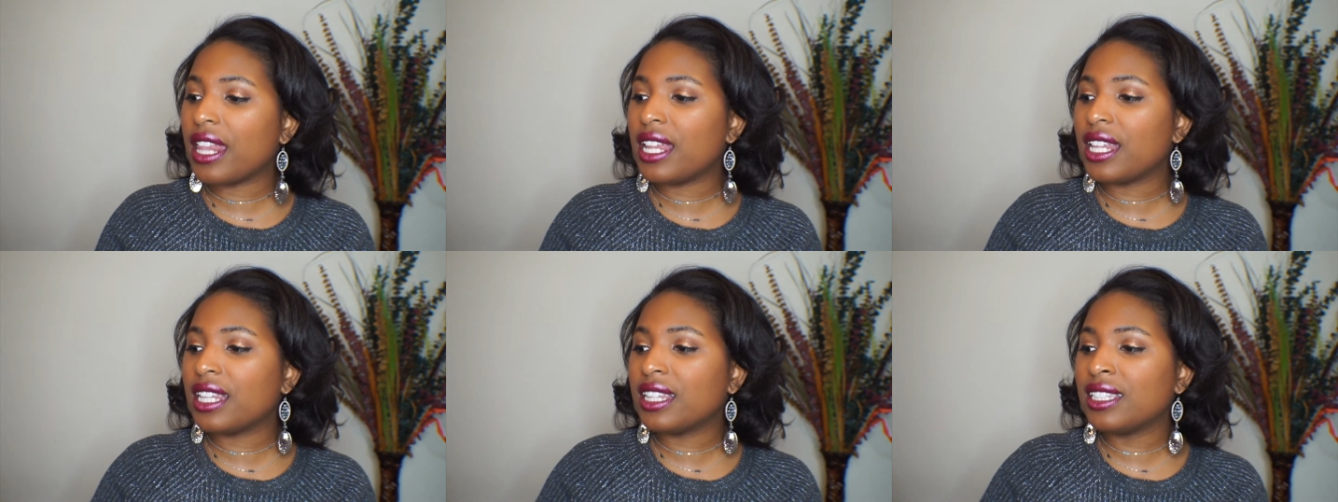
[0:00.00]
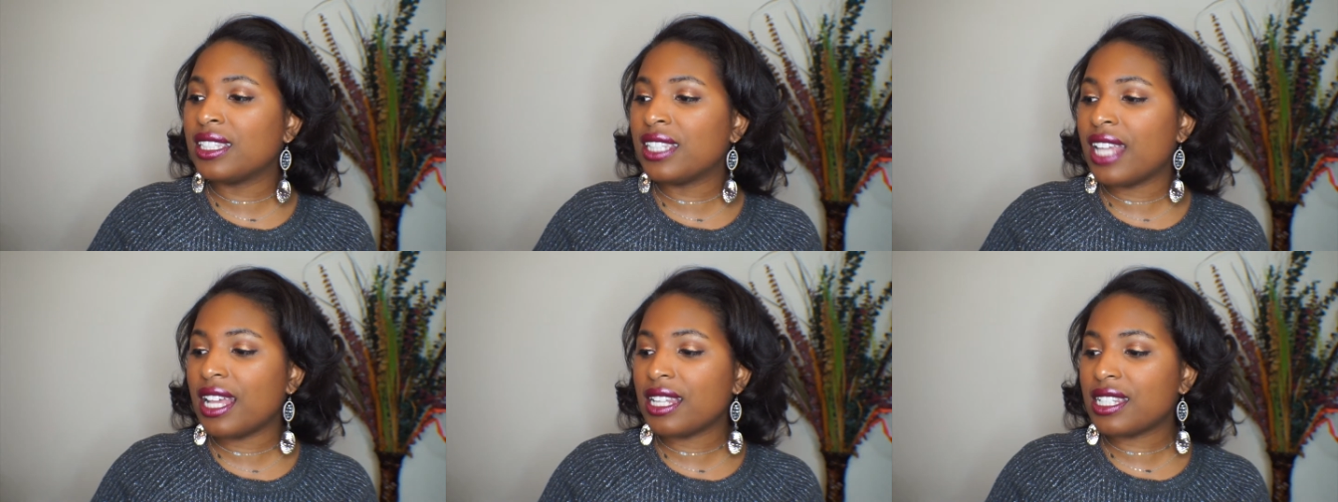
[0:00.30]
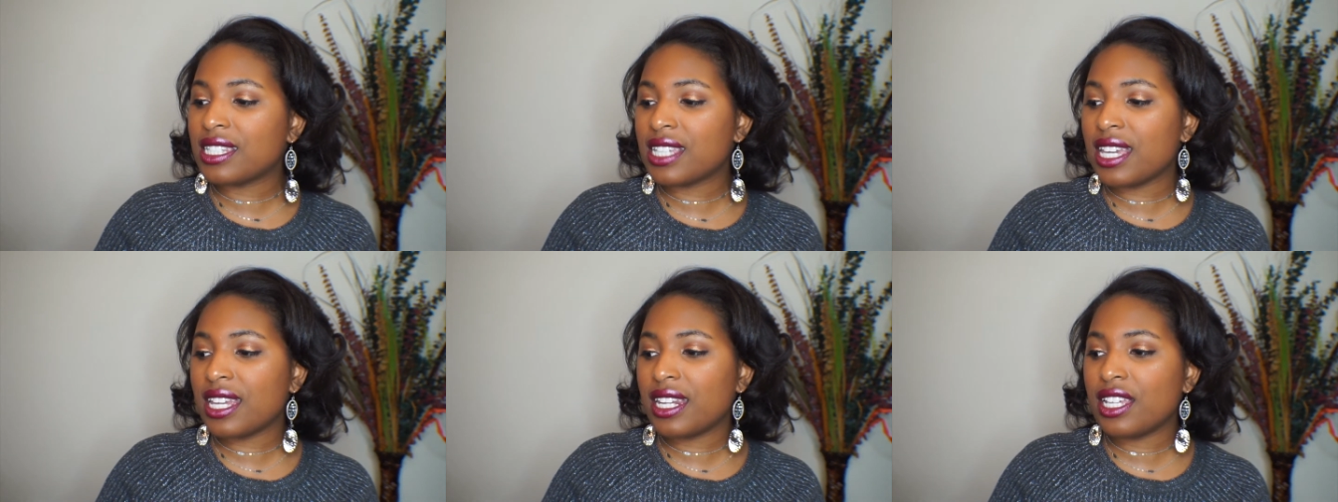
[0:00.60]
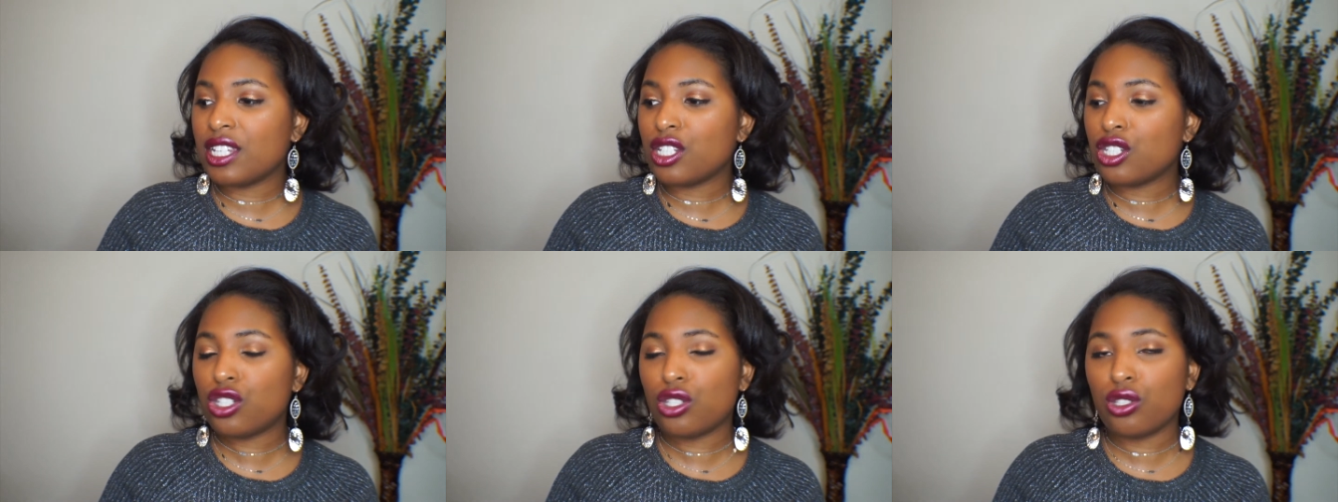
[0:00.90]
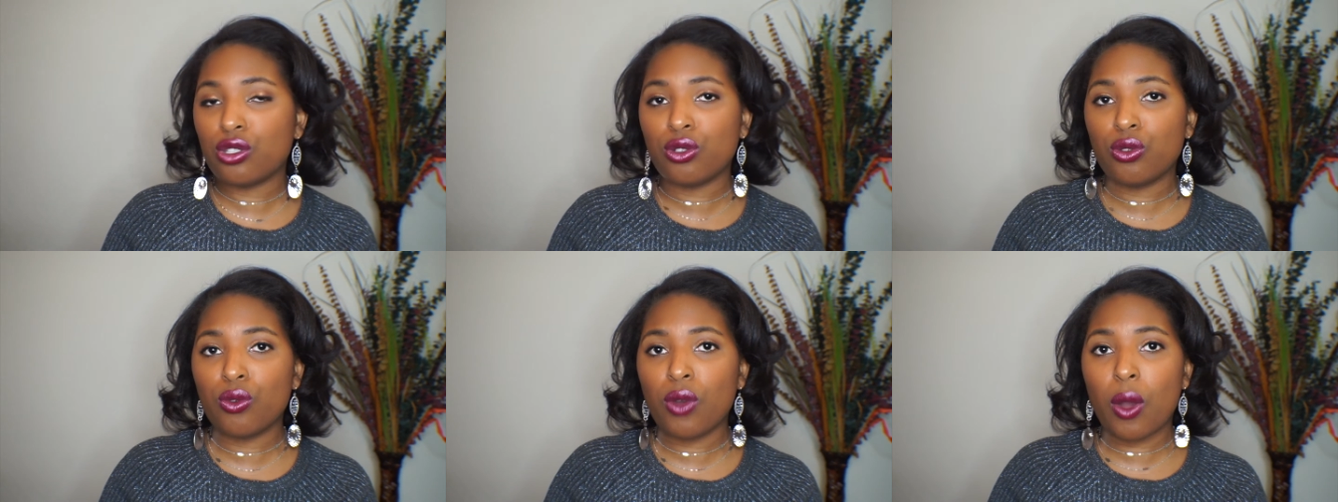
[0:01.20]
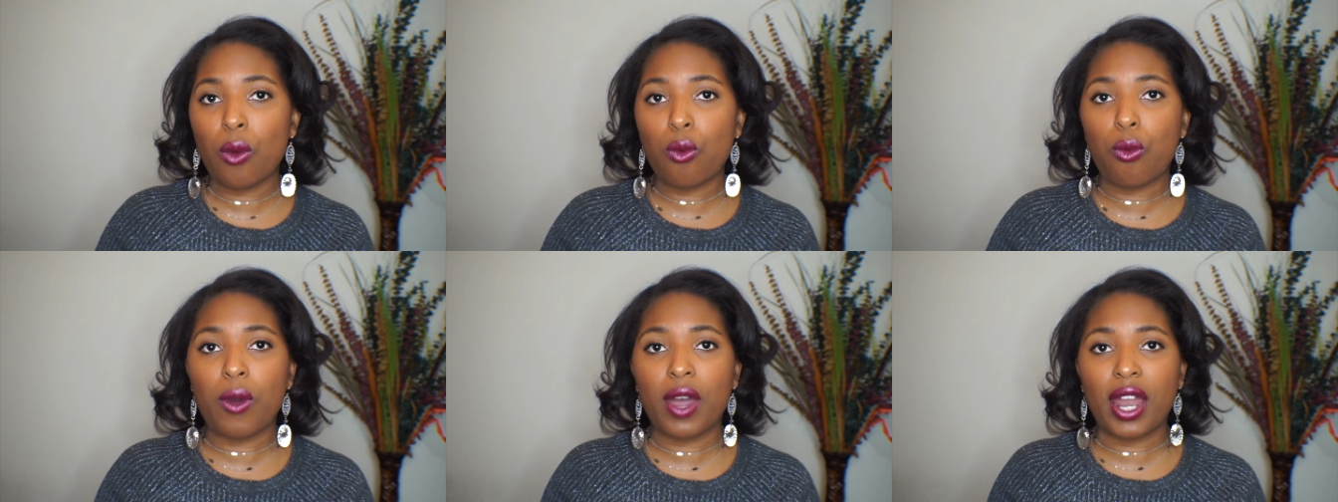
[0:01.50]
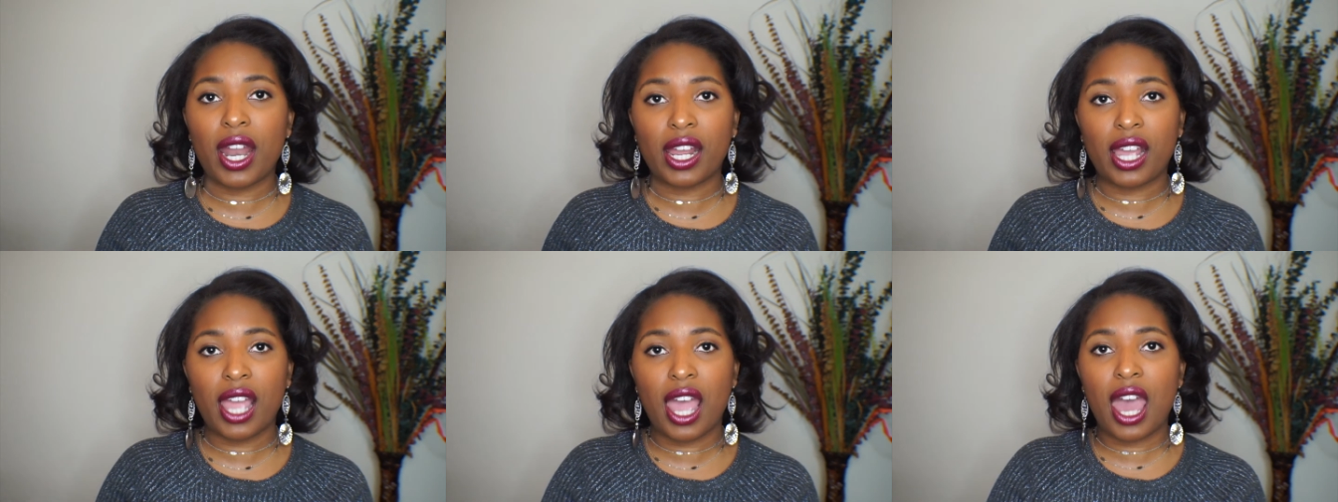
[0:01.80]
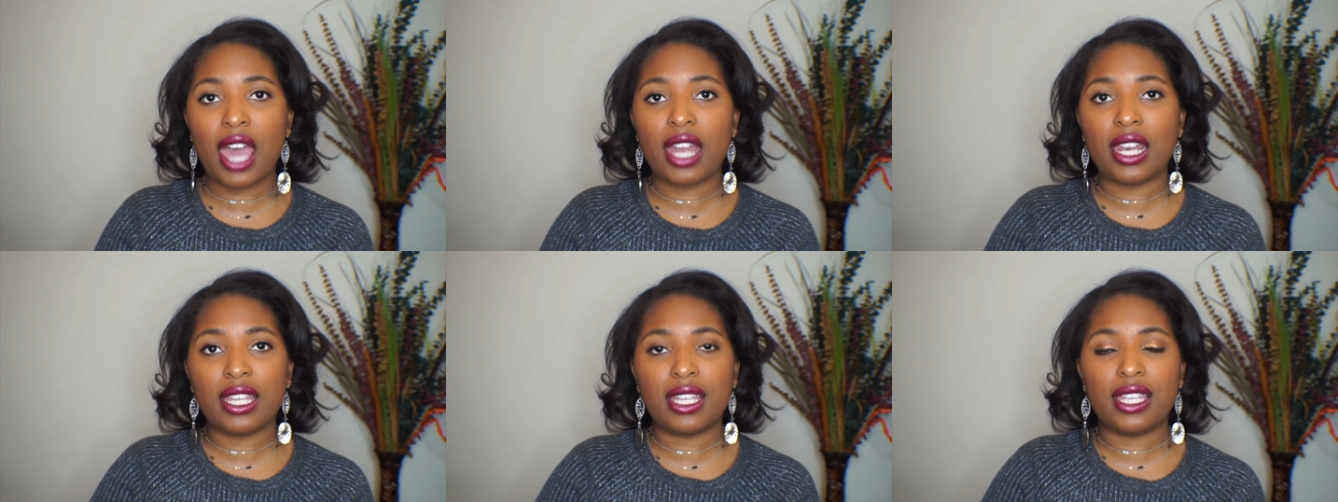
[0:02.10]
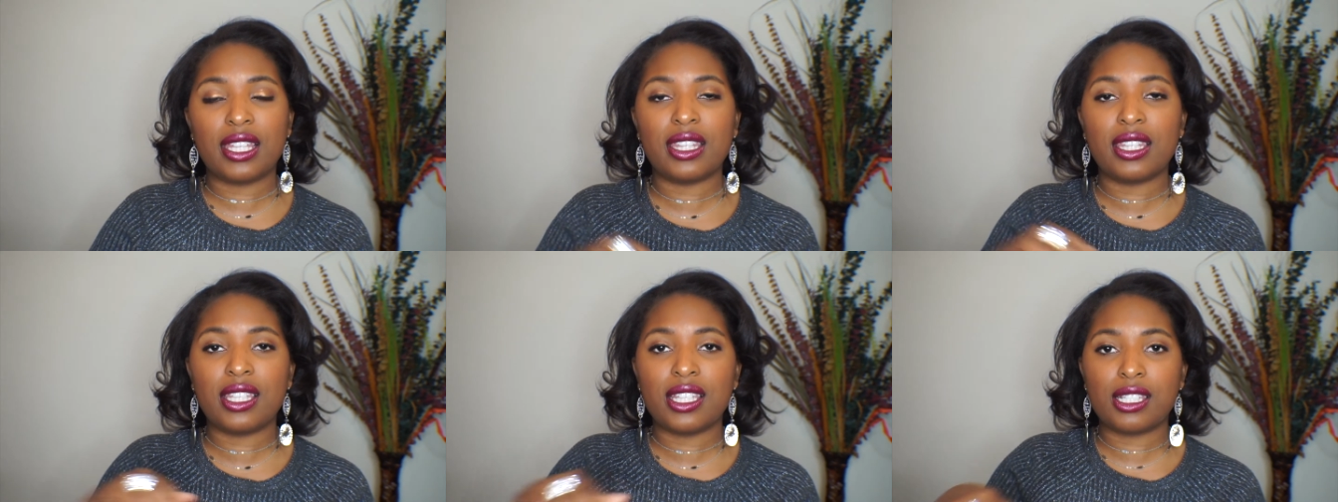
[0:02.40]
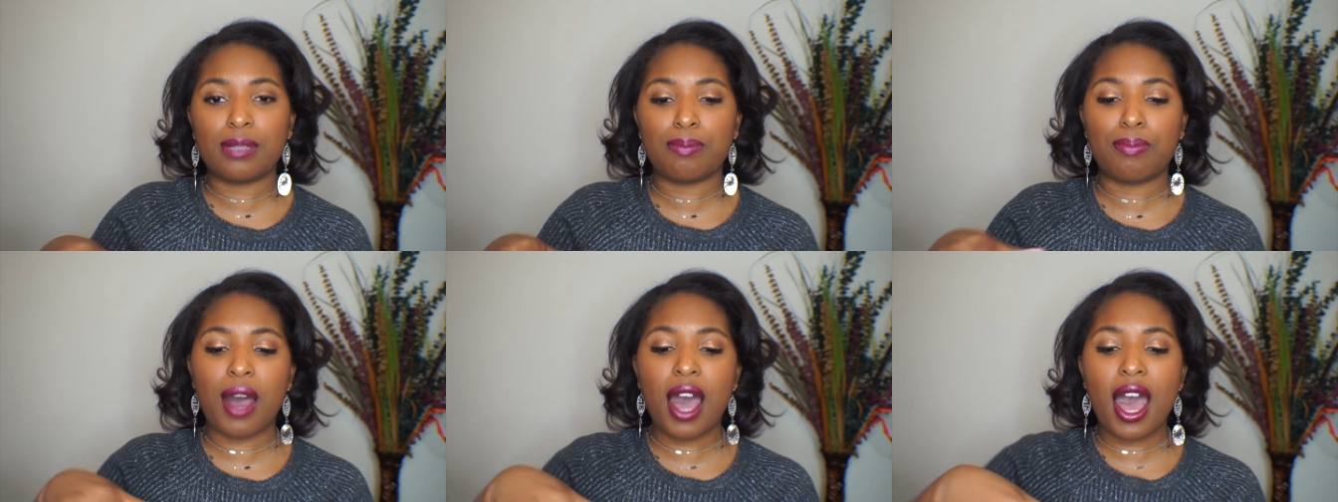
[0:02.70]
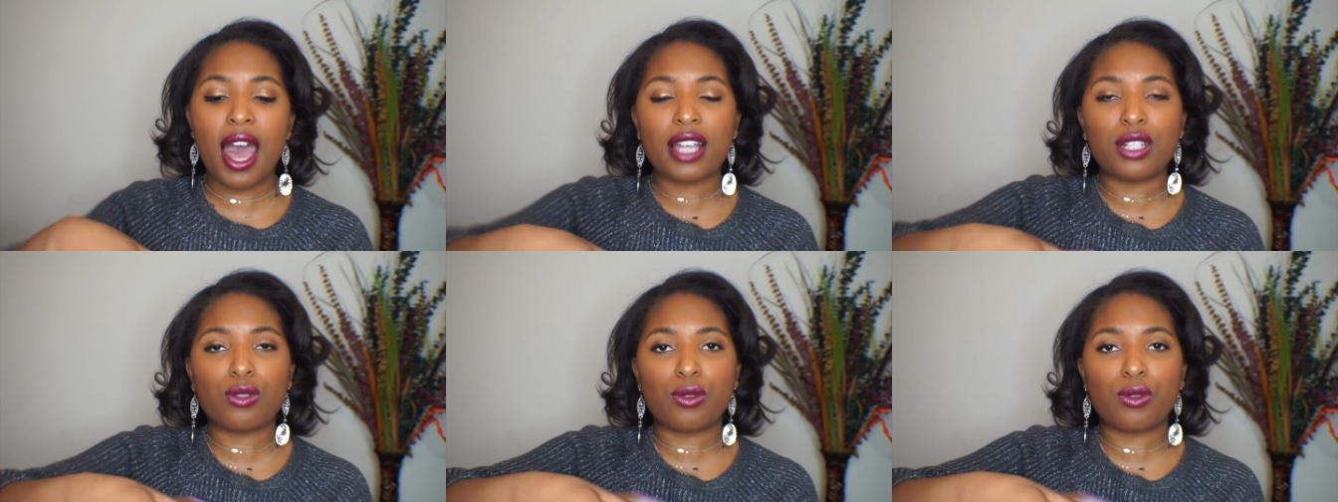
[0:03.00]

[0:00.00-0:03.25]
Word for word: let's get into what I got in this box.